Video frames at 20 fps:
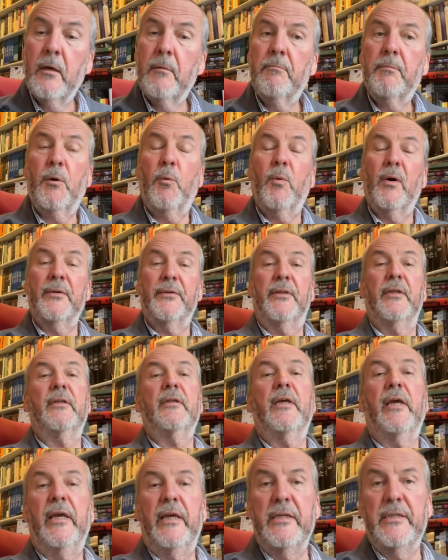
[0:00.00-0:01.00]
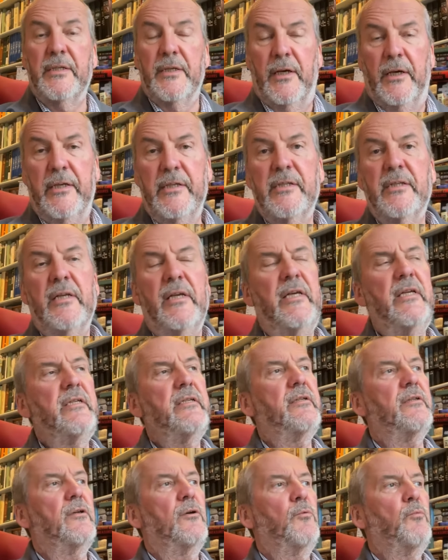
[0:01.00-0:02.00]
But one thing that is nice is
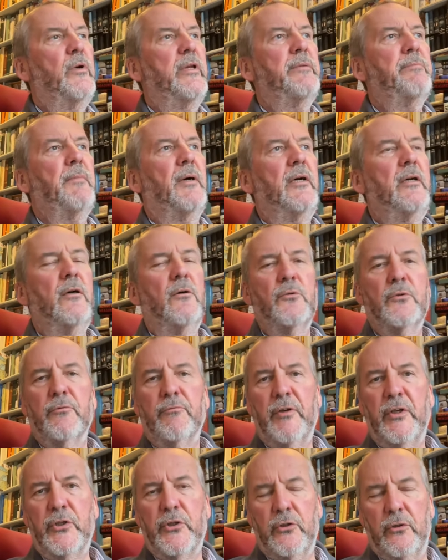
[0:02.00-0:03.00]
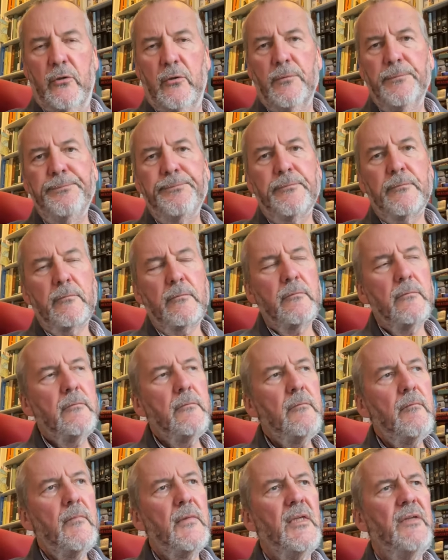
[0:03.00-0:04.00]
that with my old original,
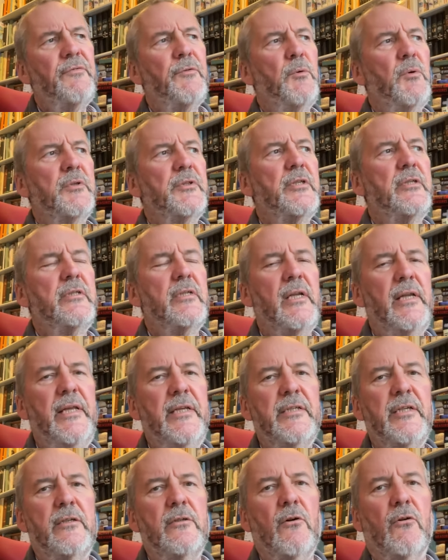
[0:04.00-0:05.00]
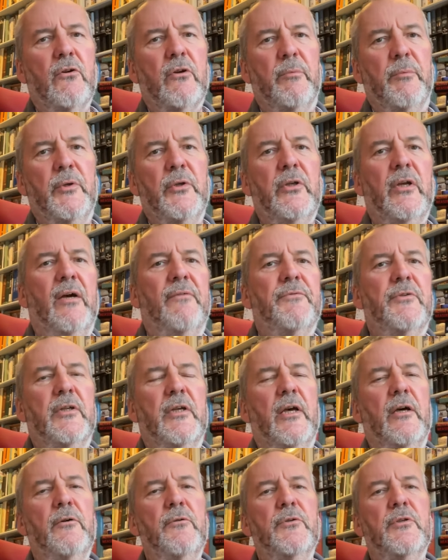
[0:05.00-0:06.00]
if you want to delete a document, you have to
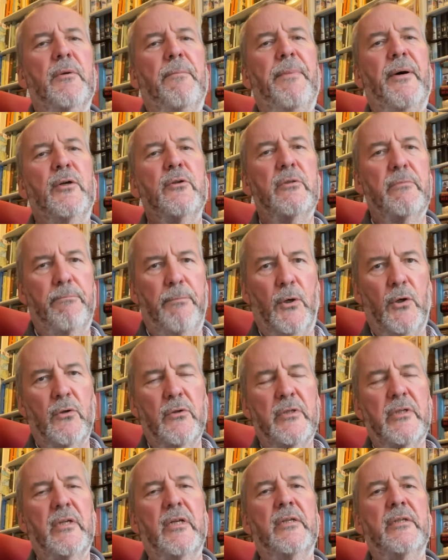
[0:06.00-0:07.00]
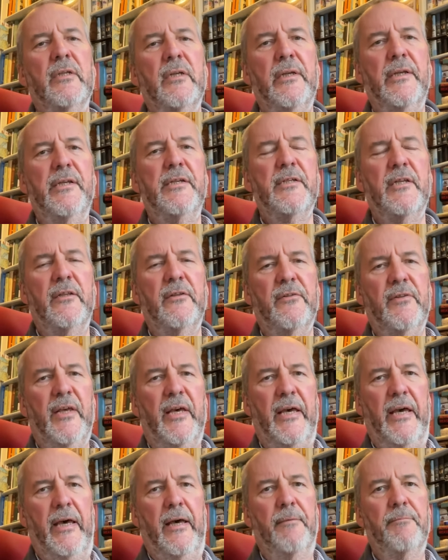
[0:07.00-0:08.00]
go to Postbox and delete it
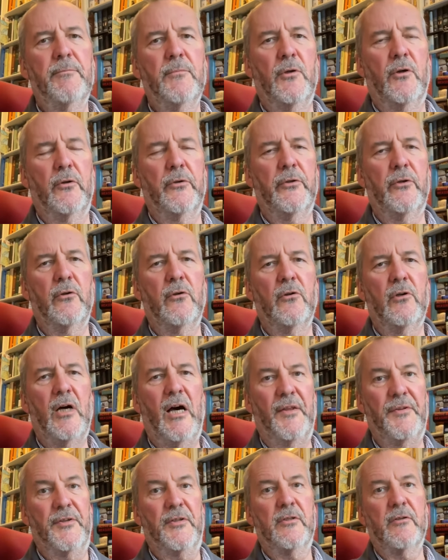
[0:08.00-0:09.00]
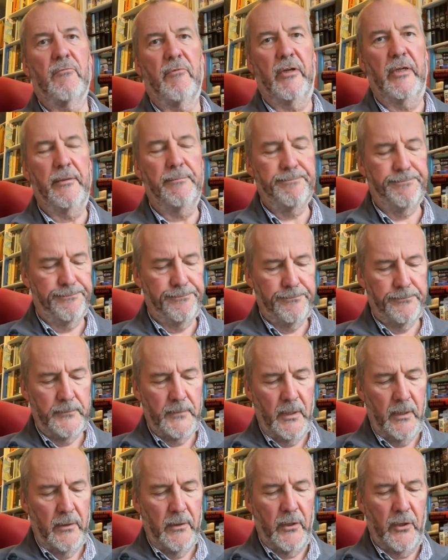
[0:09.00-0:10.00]
there on your other screen.
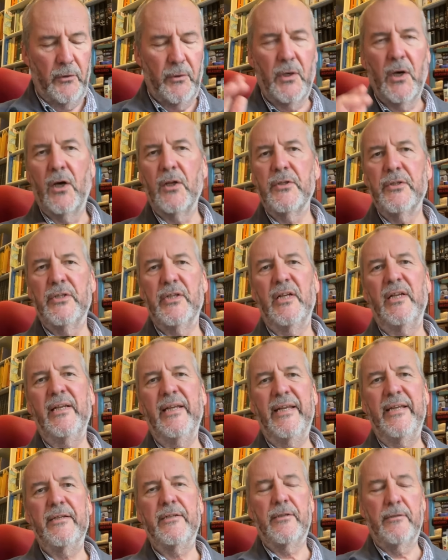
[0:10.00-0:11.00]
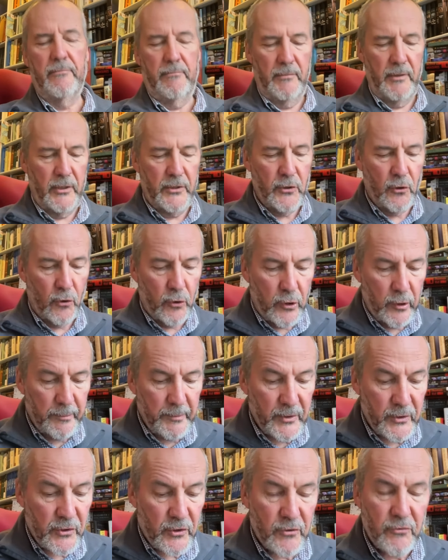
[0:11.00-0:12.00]
You can't delete a
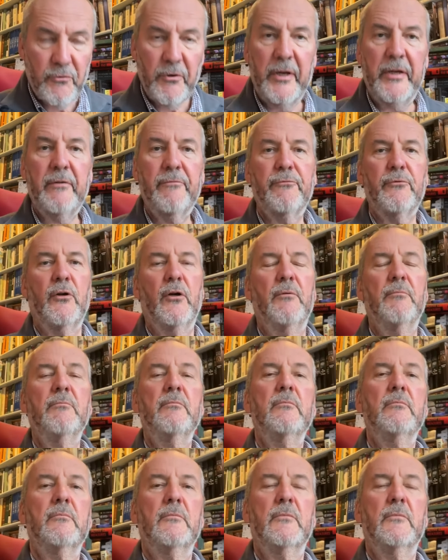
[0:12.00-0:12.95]
document straight from